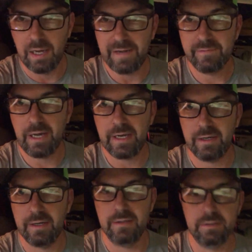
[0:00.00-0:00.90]
I've got
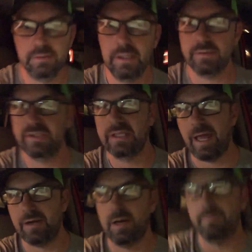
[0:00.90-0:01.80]
a little
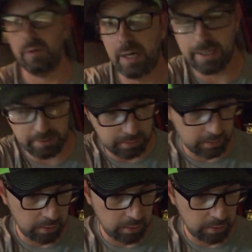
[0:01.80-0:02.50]
scanner I bought.